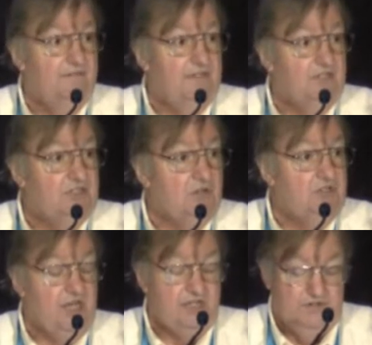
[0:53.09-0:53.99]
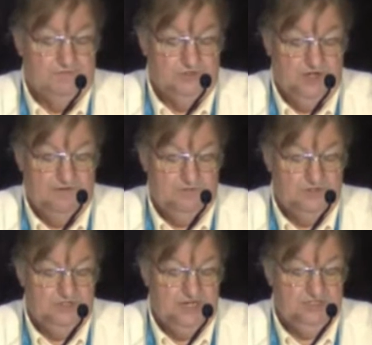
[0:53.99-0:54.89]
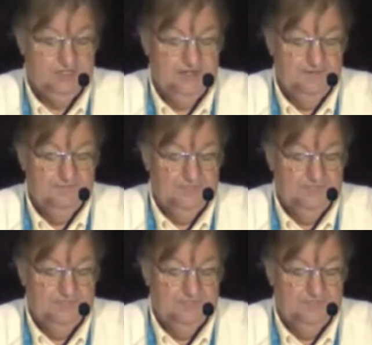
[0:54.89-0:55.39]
the Association for Software Testing,